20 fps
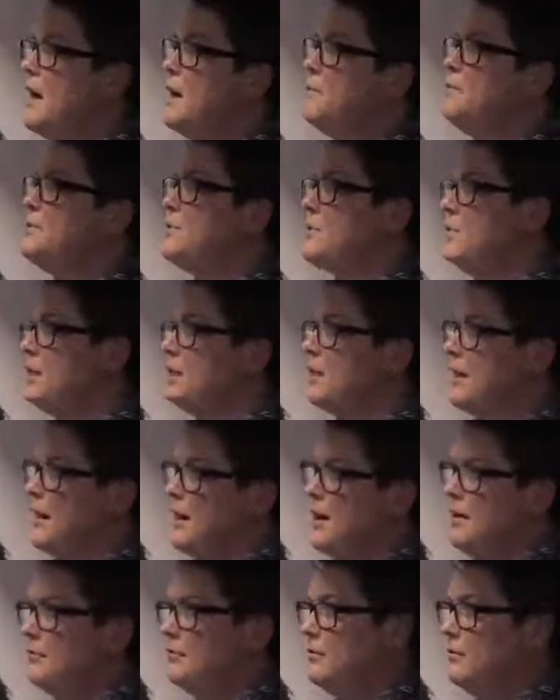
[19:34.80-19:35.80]
Amazon
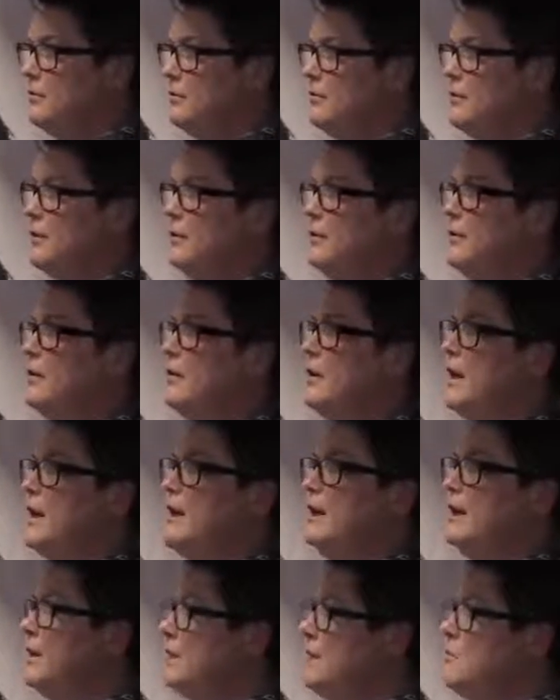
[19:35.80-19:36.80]
account,
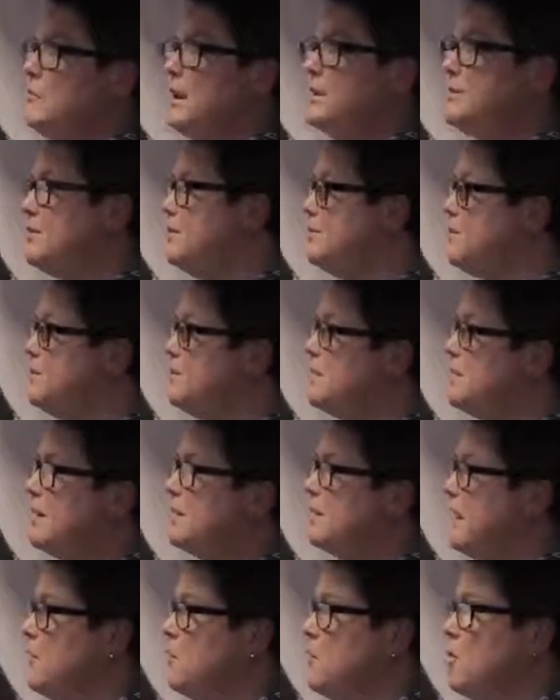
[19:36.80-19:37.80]
and any messages
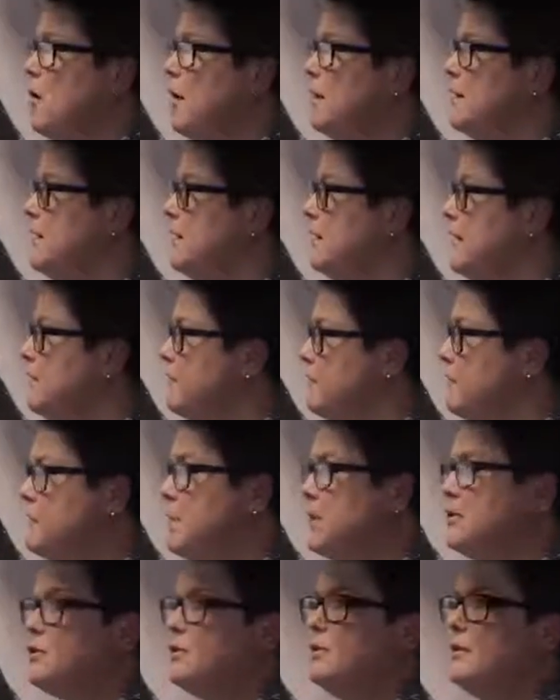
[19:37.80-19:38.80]
that they want, any
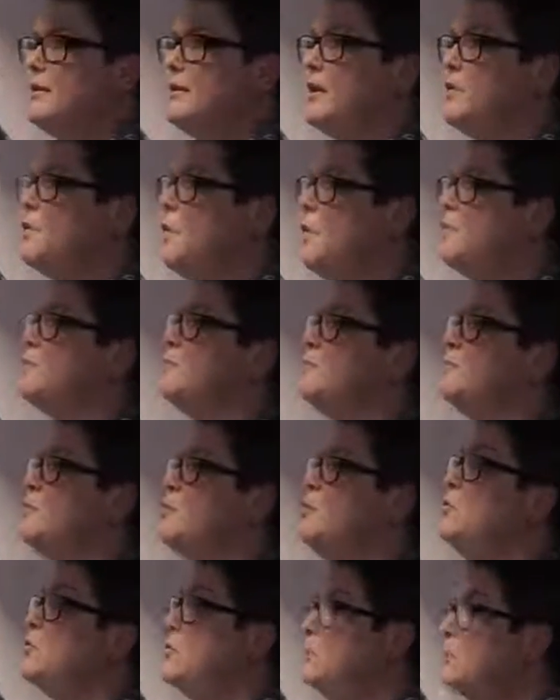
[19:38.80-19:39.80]
information that they want from
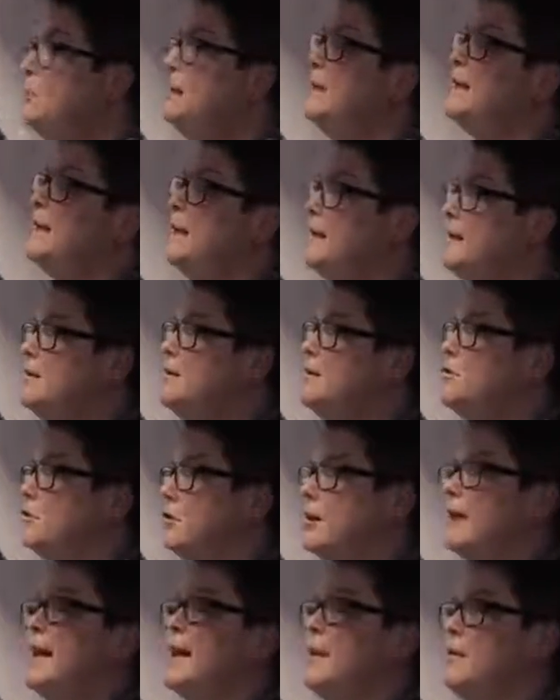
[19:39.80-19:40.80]
you will be in
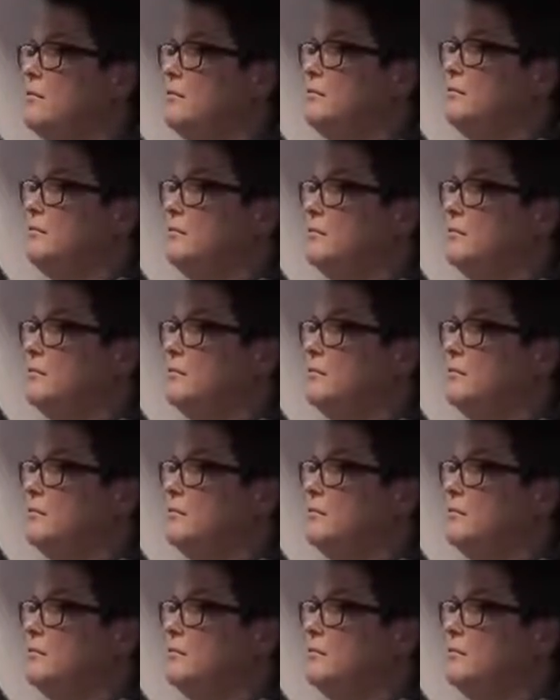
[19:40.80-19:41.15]
your account.